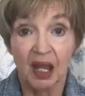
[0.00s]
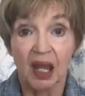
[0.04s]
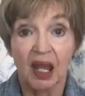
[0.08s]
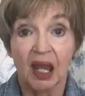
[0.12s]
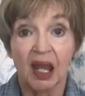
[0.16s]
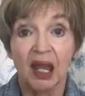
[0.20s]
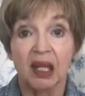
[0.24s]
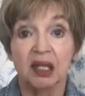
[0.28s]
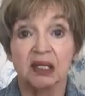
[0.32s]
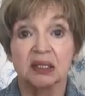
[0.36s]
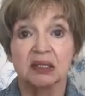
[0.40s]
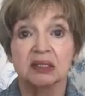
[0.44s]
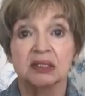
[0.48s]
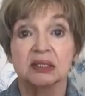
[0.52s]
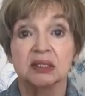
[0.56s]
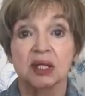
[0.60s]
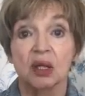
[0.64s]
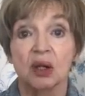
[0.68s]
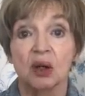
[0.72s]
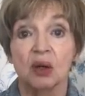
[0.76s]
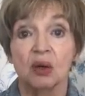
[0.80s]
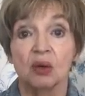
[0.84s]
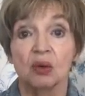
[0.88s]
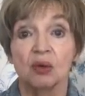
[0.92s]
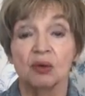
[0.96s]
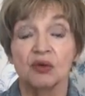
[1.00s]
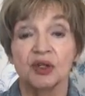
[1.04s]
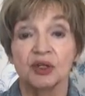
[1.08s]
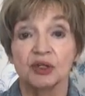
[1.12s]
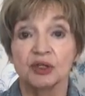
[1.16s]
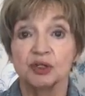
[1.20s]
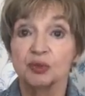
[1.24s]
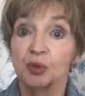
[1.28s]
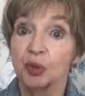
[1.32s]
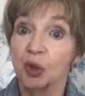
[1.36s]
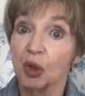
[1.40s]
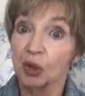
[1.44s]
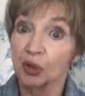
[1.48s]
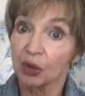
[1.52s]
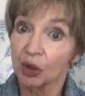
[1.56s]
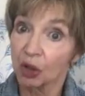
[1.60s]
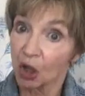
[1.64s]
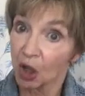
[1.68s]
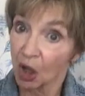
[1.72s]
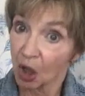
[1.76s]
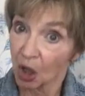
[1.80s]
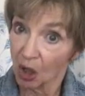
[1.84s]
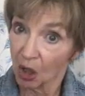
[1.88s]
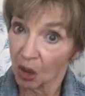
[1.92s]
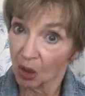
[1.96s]
And so there's
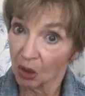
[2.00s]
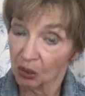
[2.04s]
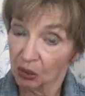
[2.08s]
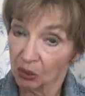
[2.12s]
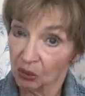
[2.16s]
protocol,